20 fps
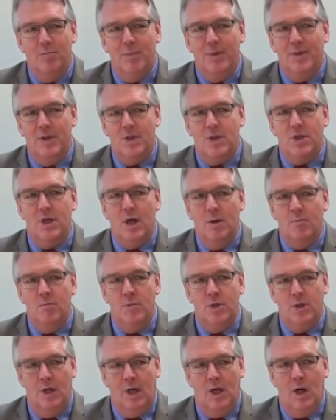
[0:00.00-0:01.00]
But the
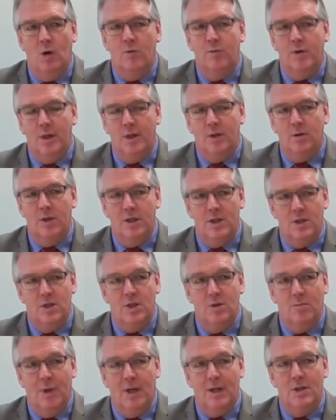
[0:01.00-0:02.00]
sums now have increased
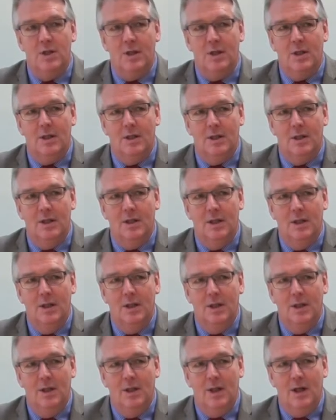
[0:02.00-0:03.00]
dramatically,
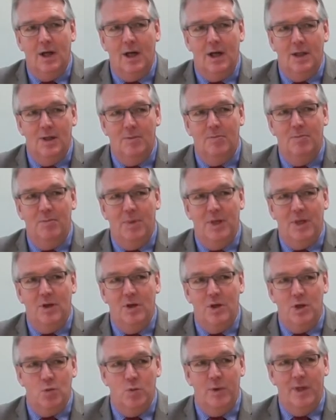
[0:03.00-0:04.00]
and
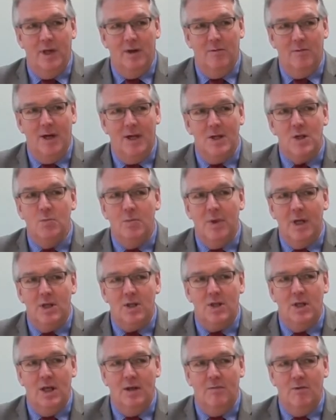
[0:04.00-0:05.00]
because we have had to make
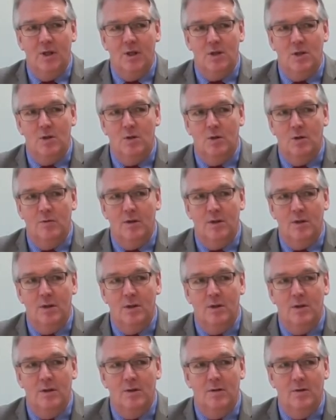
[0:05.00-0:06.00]
savings over
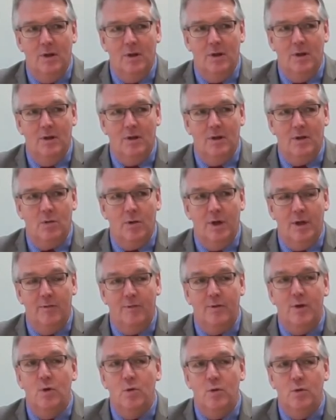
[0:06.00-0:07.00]
quite a
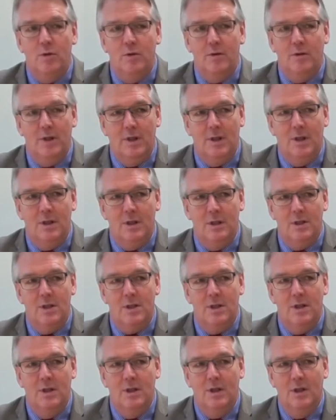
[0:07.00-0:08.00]
few
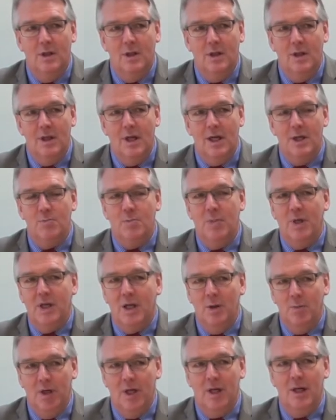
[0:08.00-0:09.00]
years, it's
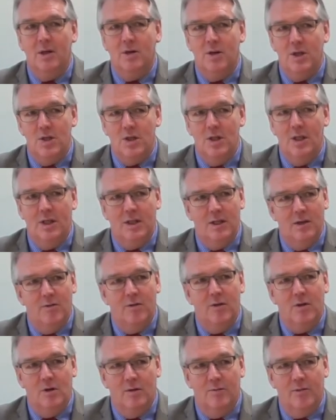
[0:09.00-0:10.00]
becoming increasingly
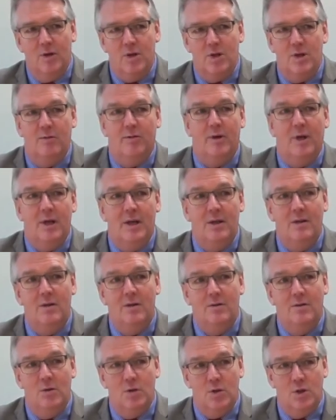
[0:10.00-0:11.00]
difficult for us to find
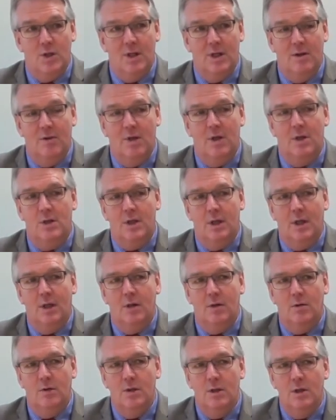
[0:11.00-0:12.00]
those savings
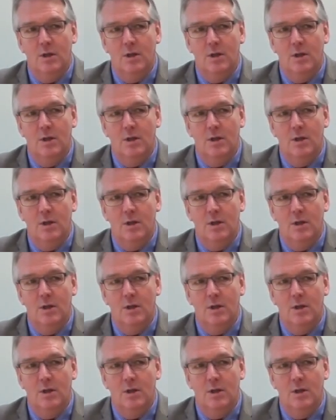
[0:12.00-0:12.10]
now.